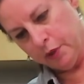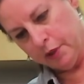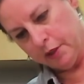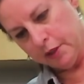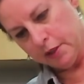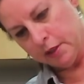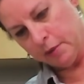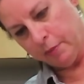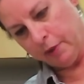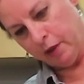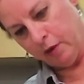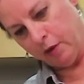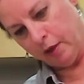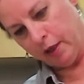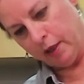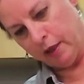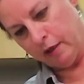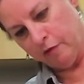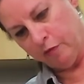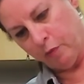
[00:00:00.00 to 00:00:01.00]
this about
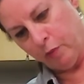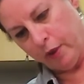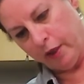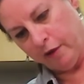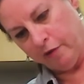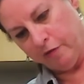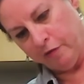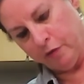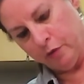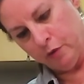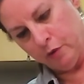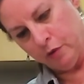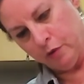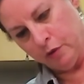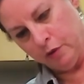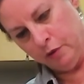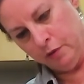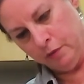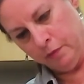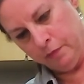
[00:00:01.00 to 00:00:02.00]
halfway
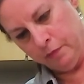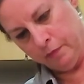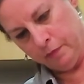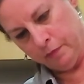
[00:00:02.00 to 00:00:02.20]
full